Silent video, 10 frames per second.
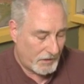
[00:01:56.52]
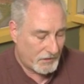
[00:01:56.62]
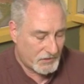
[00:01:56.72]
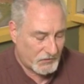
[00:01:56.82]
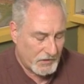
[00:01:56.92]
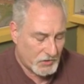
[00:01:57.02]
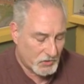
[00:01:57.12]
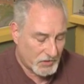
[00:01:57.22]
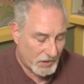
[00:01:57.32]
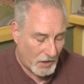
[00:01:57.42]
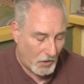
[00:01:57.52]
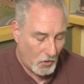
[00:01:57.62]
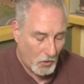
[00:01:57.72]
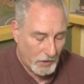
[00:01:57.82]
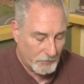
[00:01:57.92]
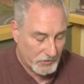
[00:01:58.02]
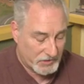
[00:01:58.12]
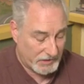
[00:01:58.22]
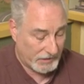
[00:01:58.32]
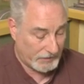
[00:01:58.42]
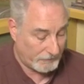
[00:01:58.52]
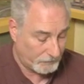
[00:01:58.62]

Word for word: this features a harbor scene.